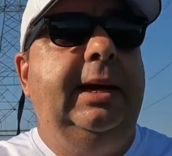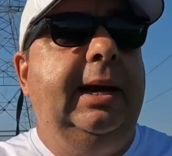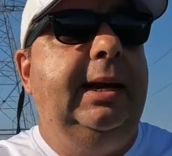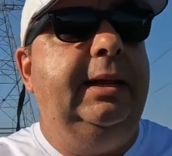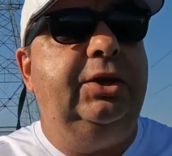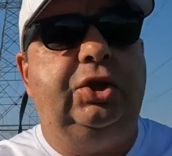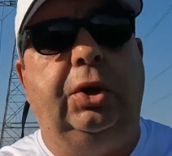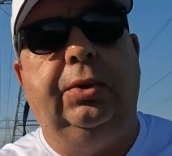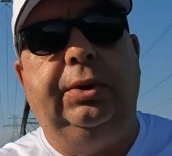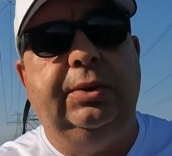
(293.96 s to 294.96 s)
and they're
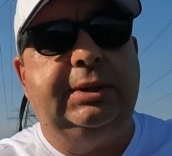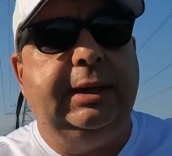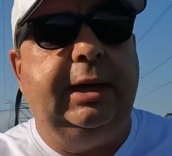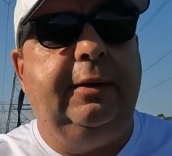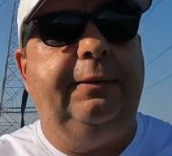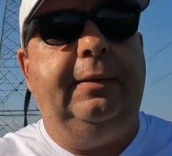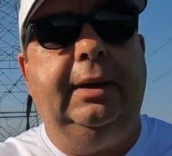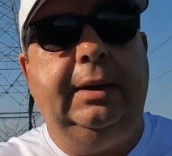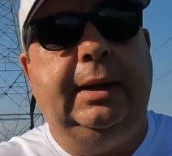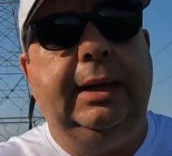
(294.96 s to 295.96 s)
showing you stuff
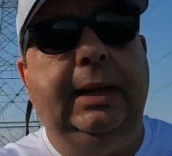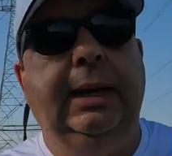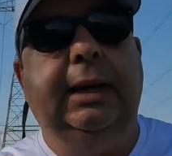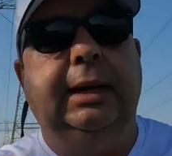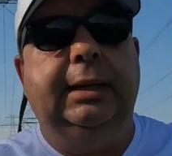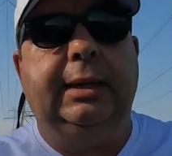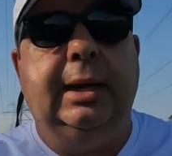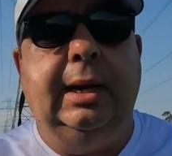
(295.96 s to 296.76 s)
in